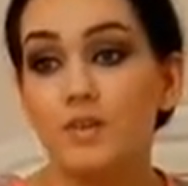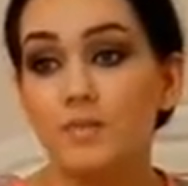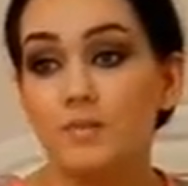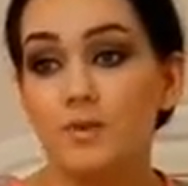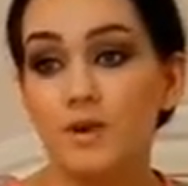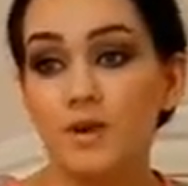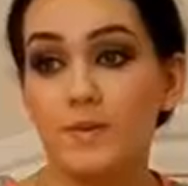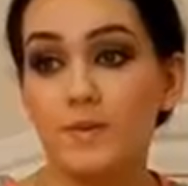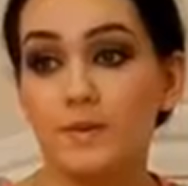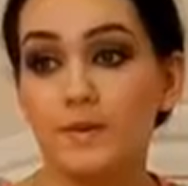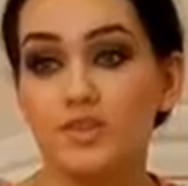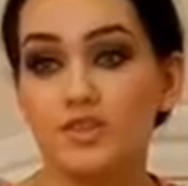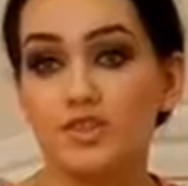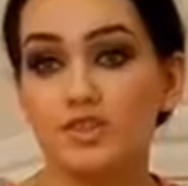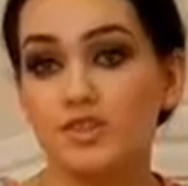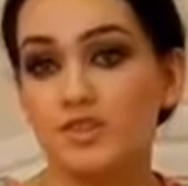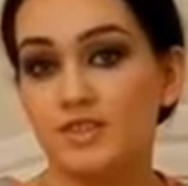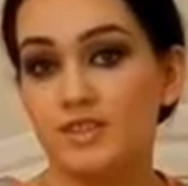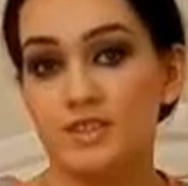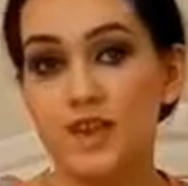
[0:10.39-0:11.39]
pretty much
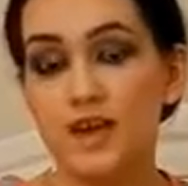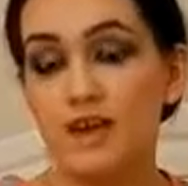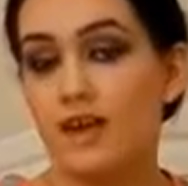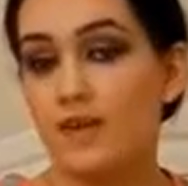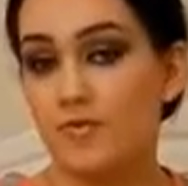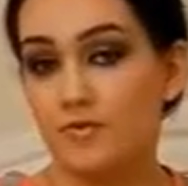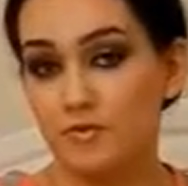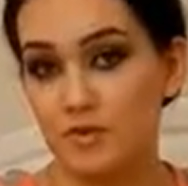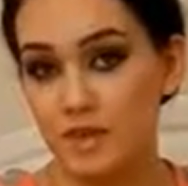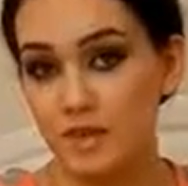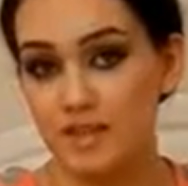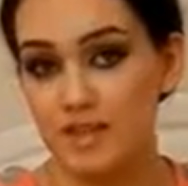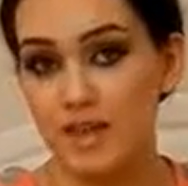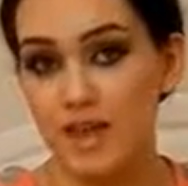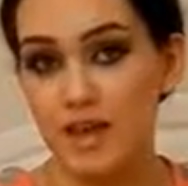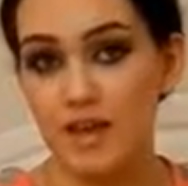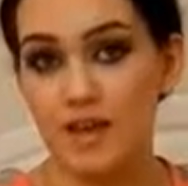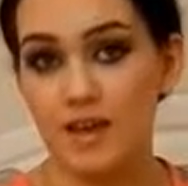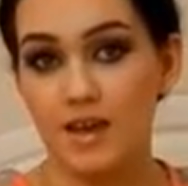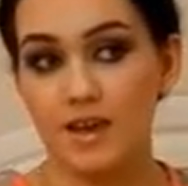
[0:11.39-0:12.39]
used that every
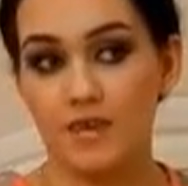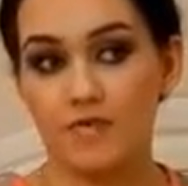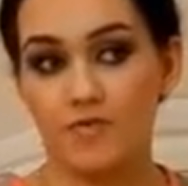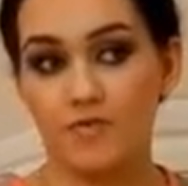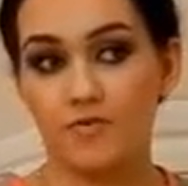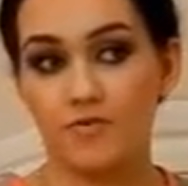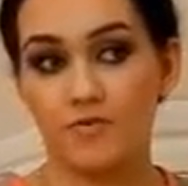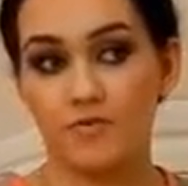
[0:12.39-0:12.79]
day if